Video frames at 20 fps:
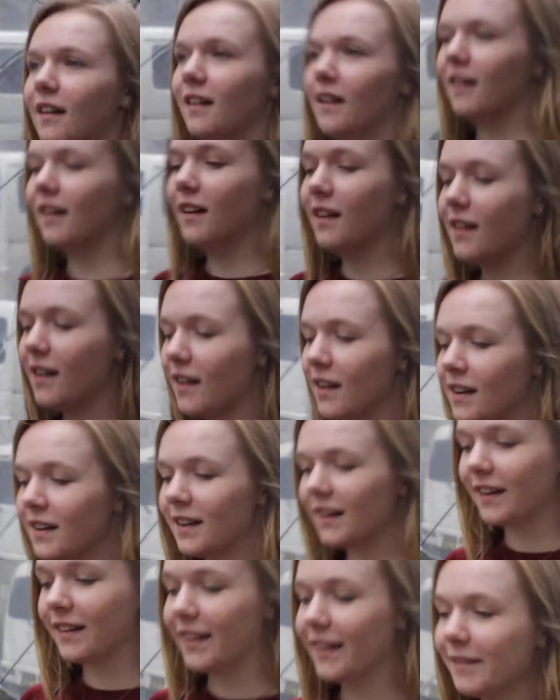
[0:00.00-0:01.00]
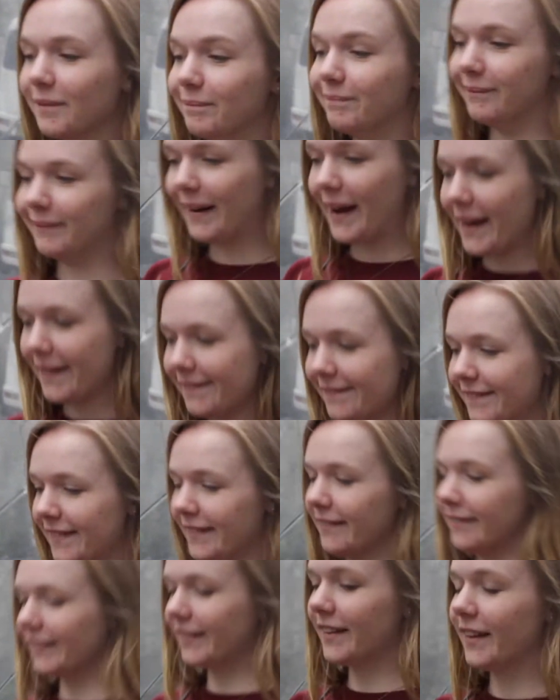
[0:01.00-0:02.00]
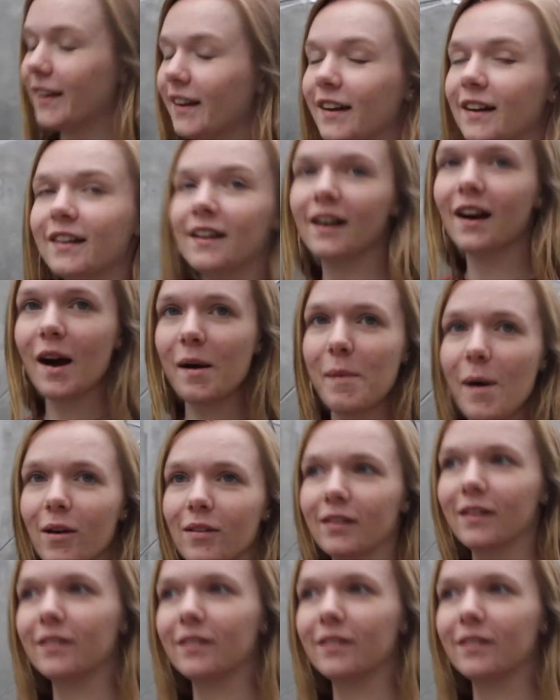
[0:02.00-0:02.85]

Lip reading: I think my favorite thing about